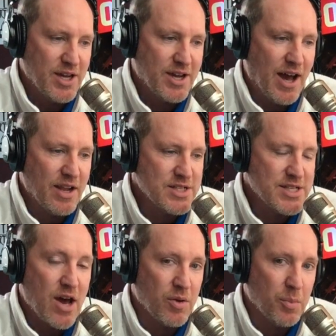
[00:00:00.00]
Kylan's
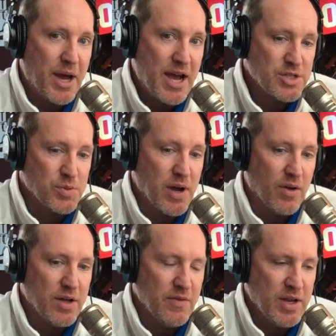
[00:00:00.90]
out on a pass
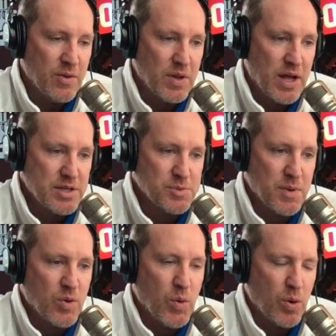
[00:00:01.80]
route, and then he realizes
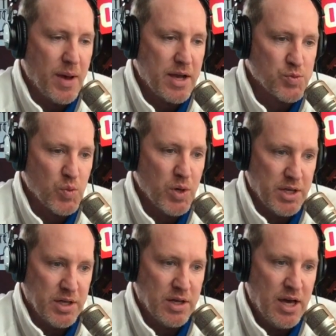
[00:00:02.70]
my quarterback's
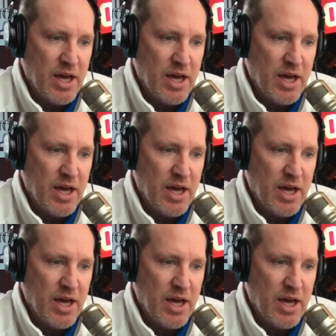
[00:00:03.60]
running.